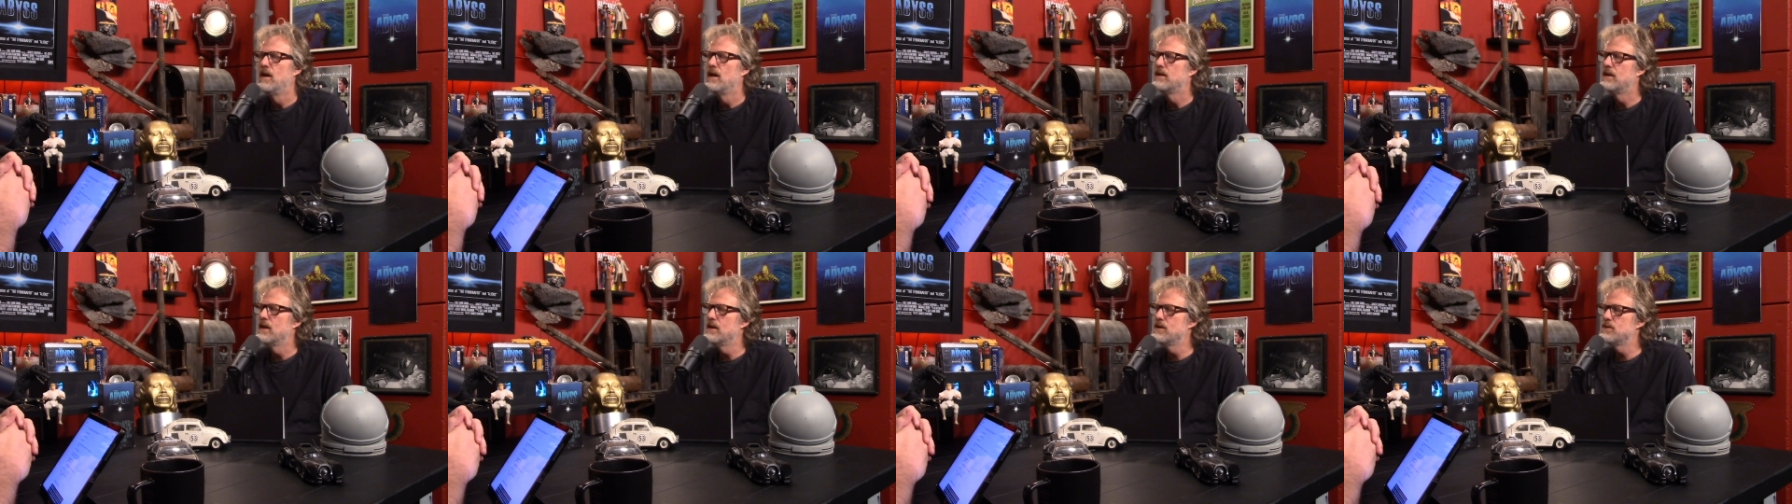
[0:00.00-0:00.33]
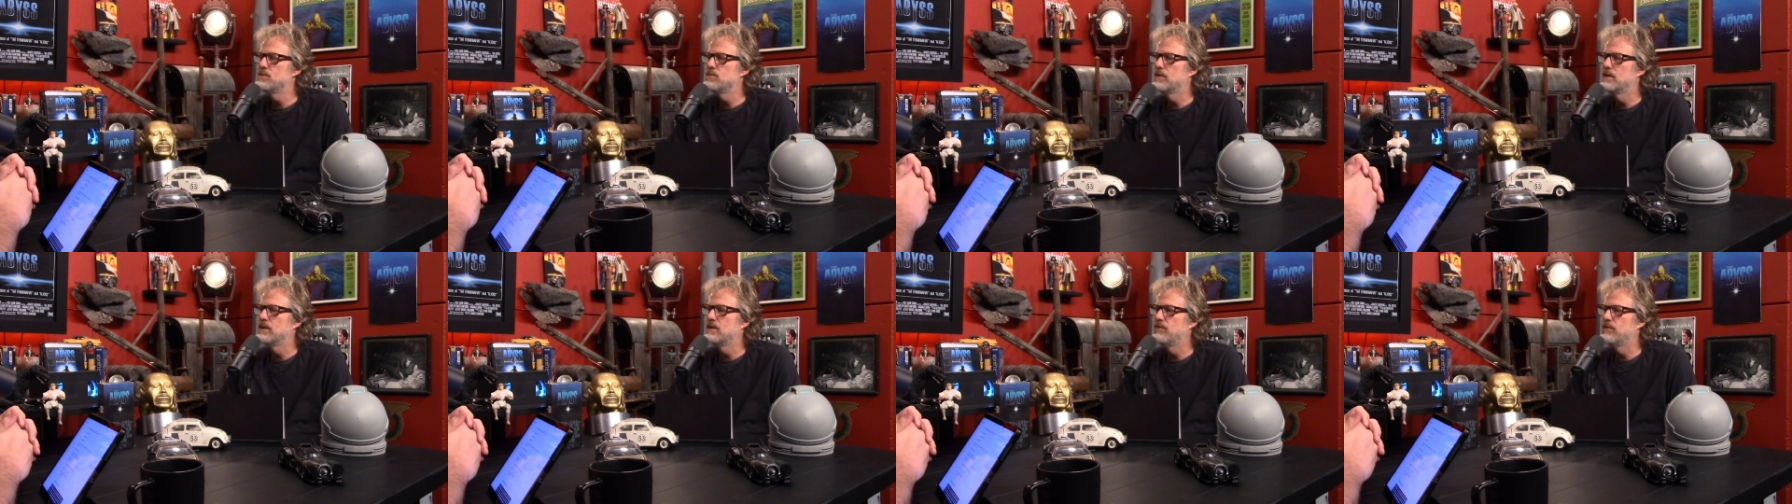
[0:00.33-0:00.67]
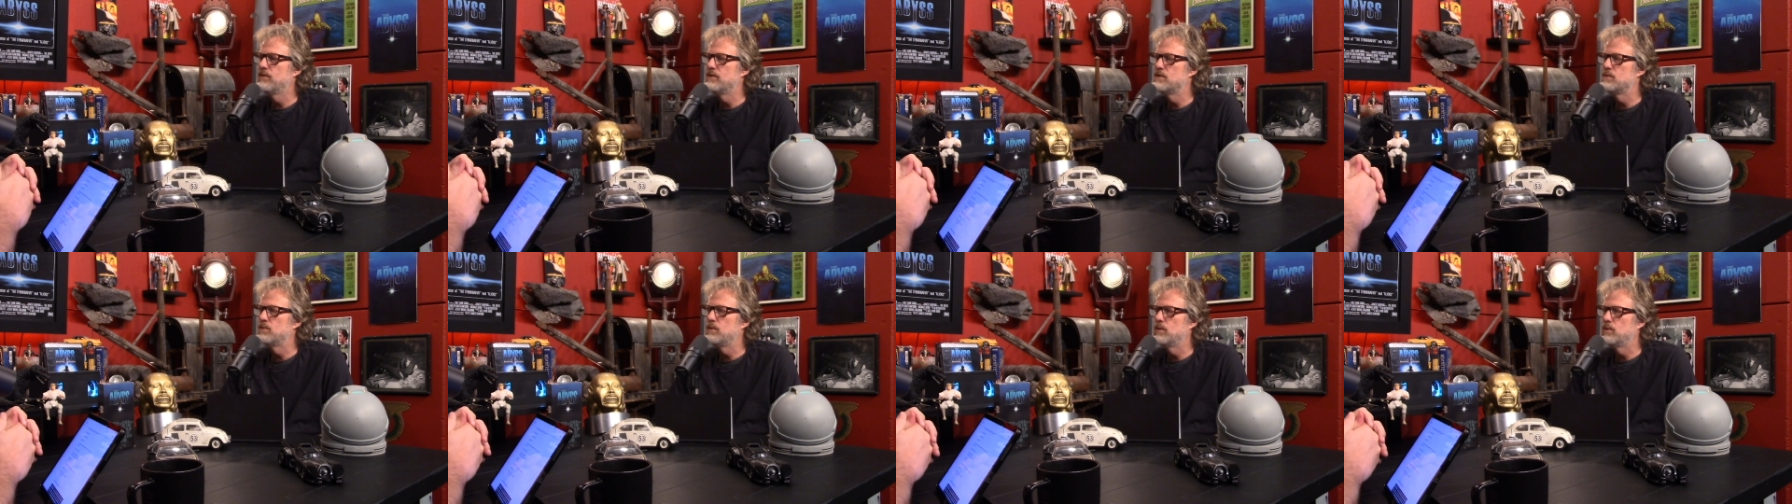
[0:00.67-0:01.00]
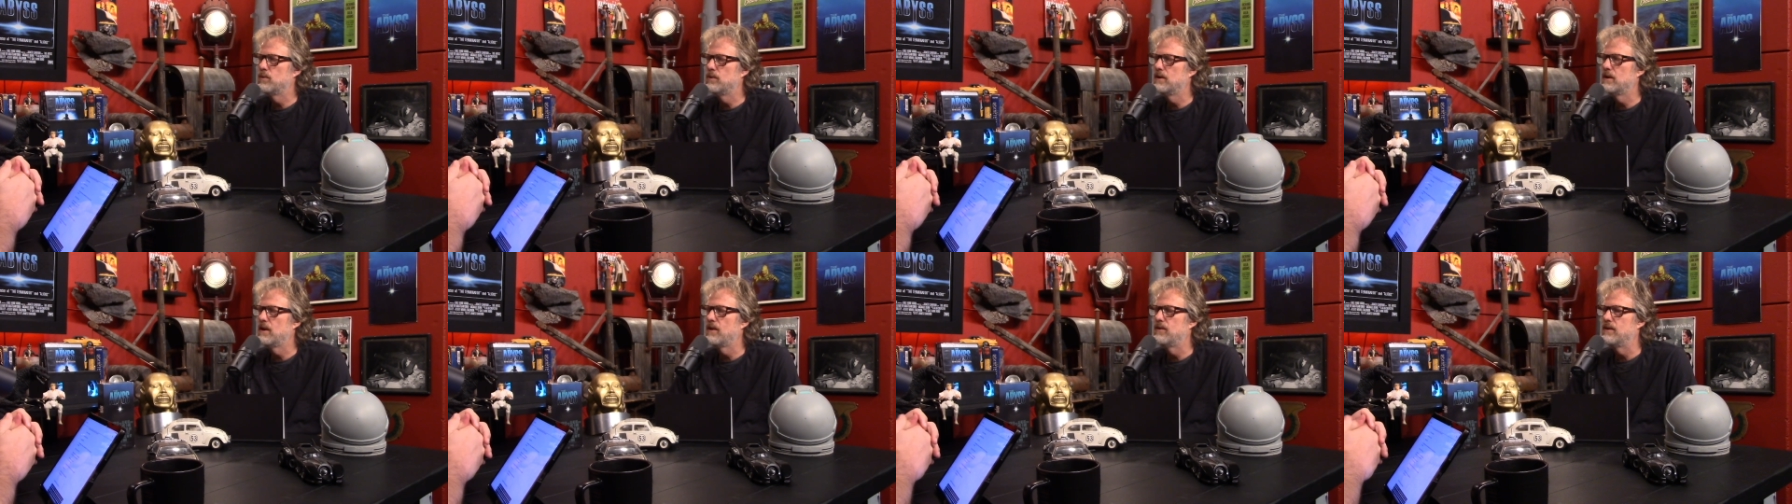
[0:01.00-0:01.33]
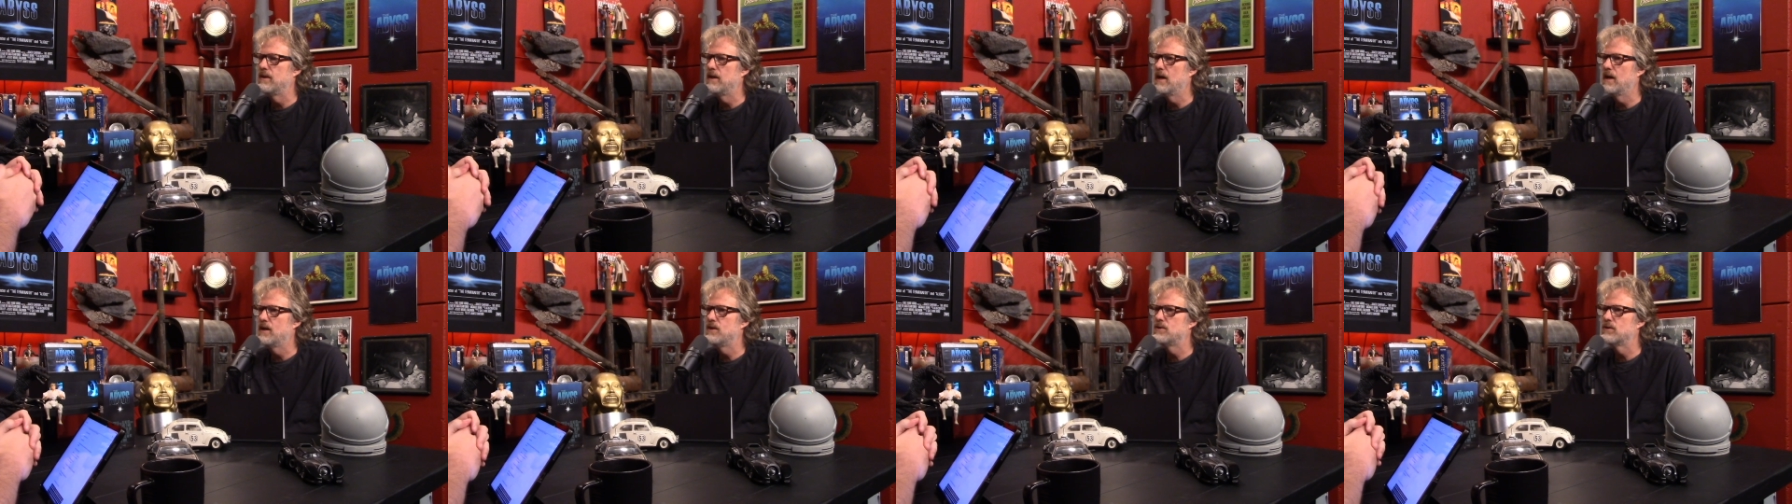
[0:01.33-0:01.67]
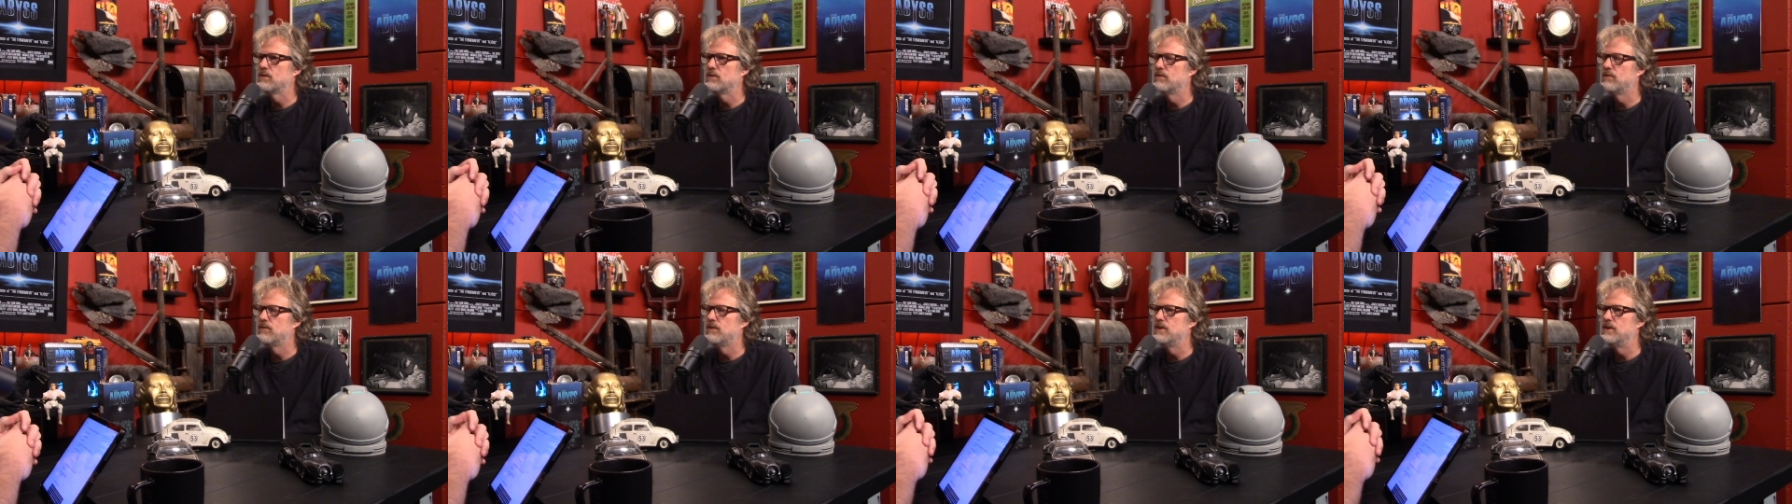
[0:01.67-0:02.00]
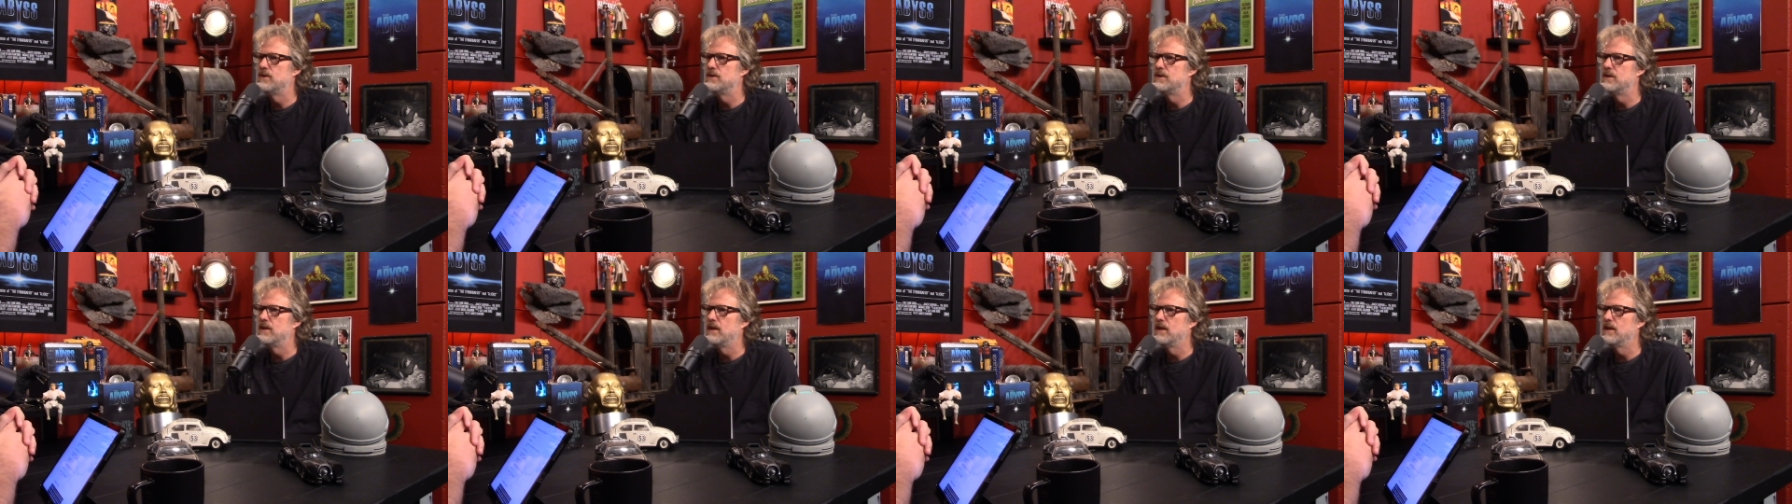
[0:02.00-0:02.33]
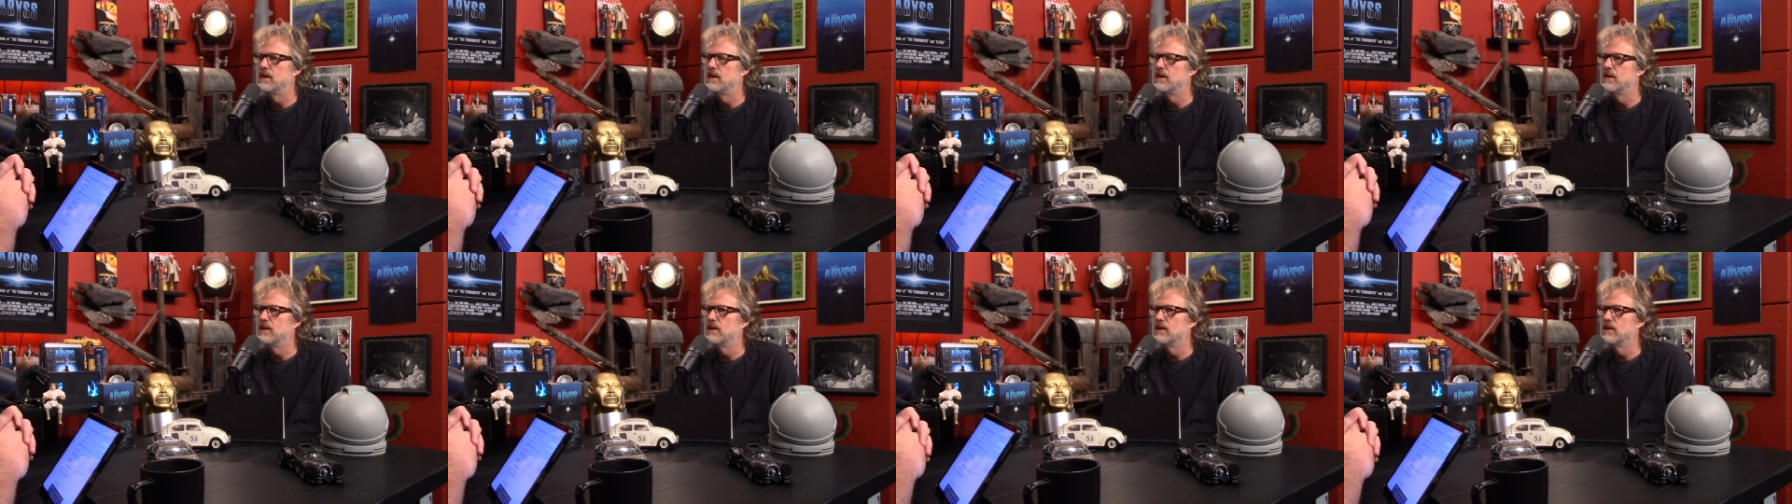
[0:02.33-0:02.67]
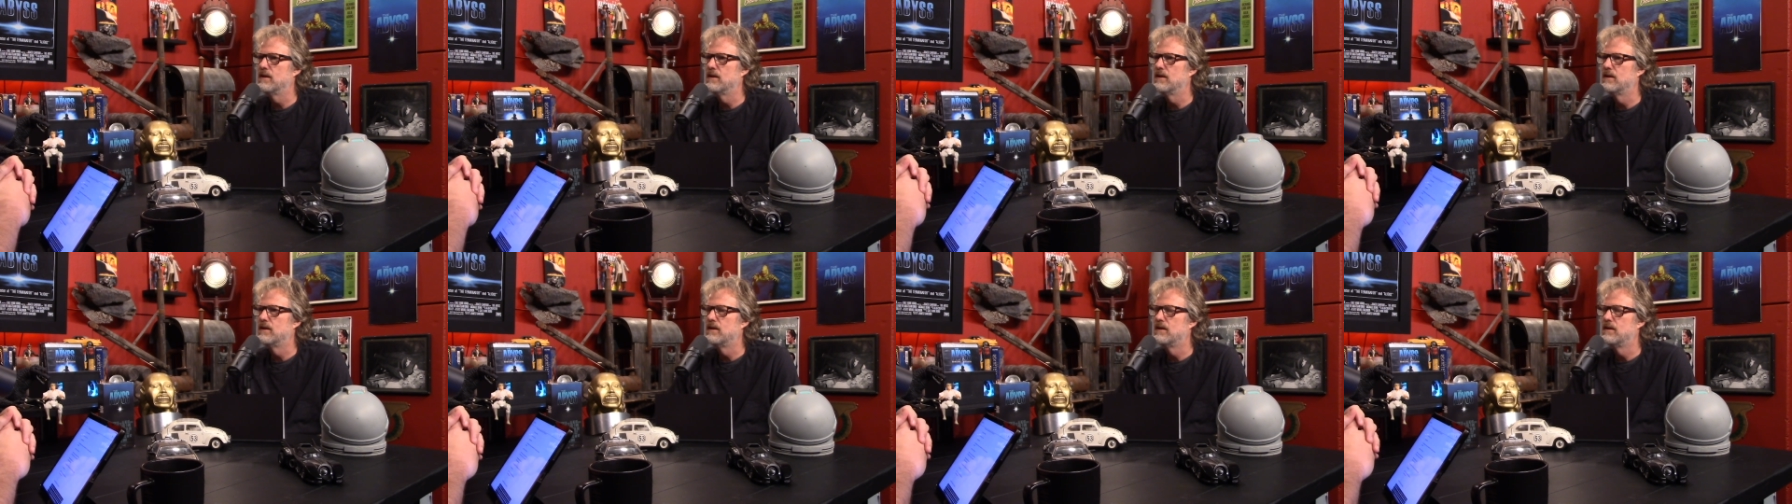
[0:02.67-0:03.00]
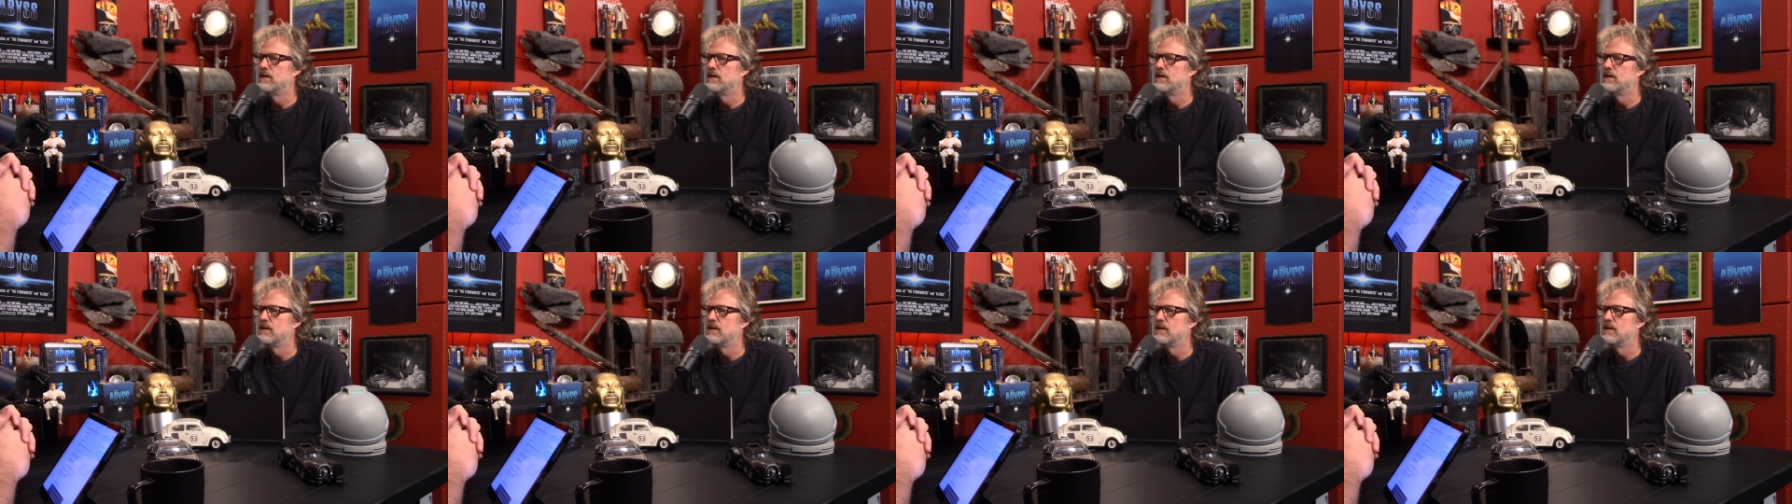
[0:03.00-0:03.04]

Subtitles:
That's what the difference between the theatrical version and the